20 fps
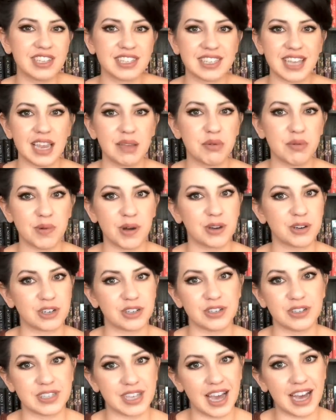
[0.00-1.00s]
the same
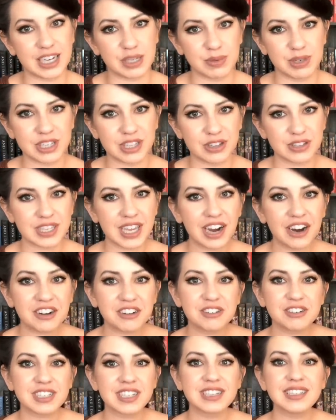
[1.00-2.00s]
emotional attachment to those
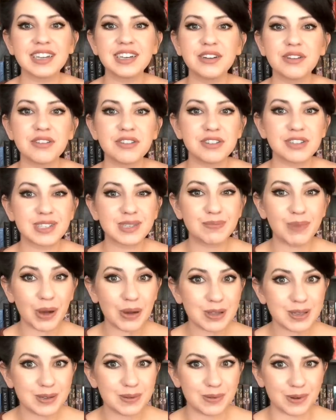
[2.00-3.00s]
characters because I know they're
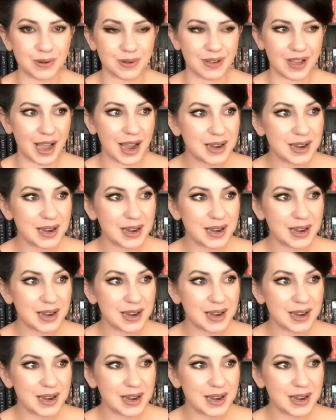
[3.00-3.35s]
disposable.